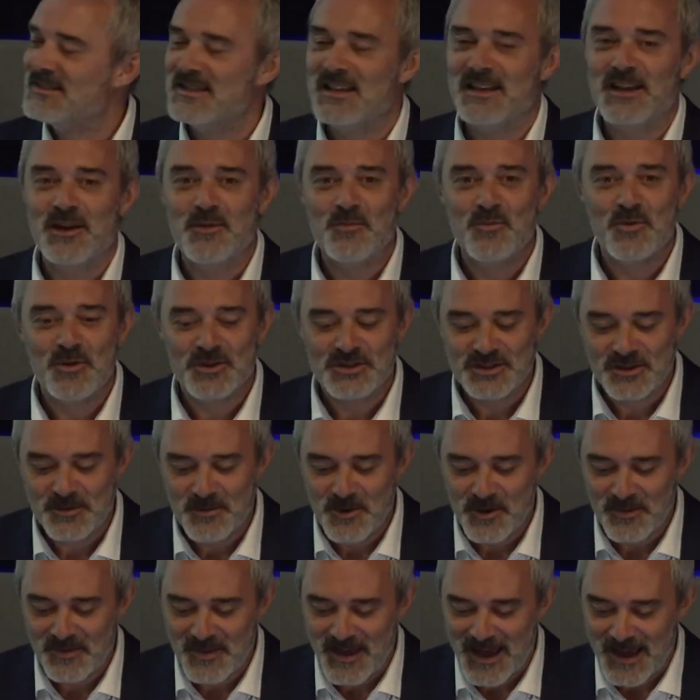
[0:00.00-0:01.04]
They can watch them
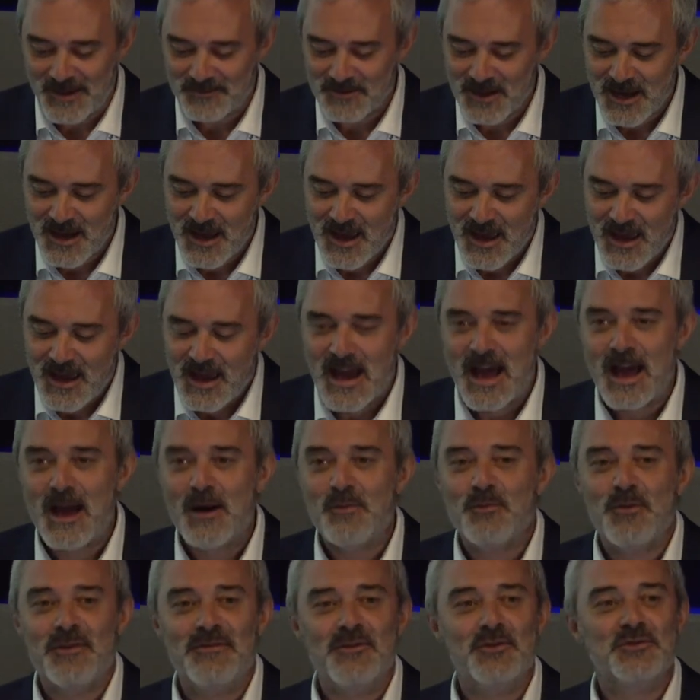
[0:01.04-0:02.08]
on
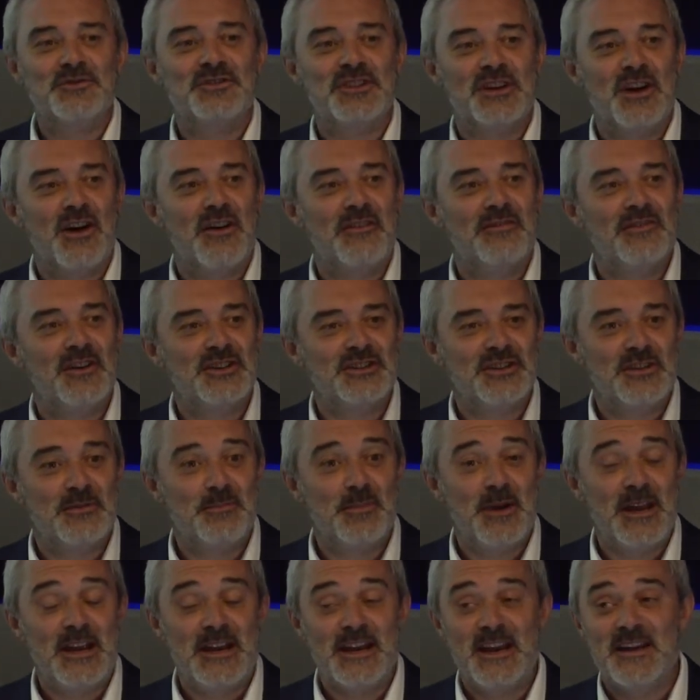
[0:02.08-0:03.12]
that. We've also got a version of
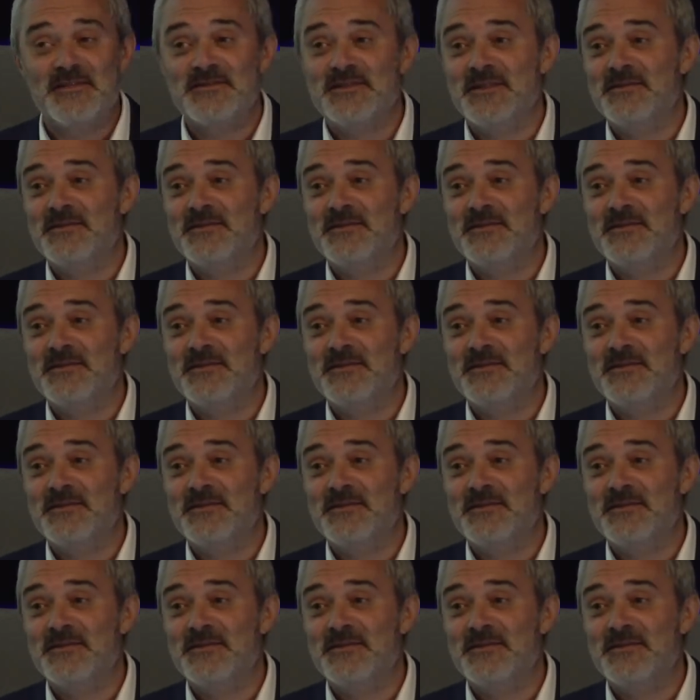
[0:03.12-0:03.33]
PDFs.